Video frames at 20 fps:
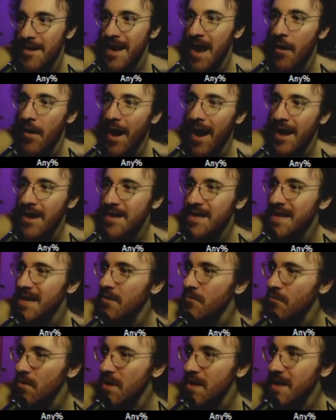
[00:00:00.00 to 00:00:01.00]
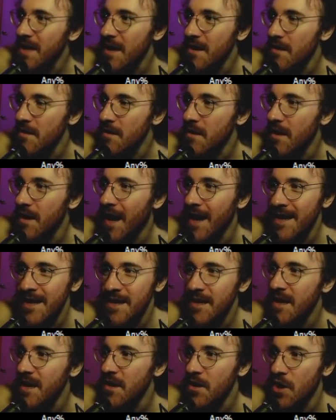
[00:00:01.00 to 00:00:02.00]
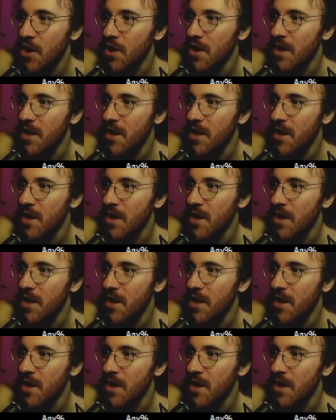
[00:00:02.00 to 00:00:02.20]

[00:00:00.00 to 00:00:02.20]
Now, I didn't get a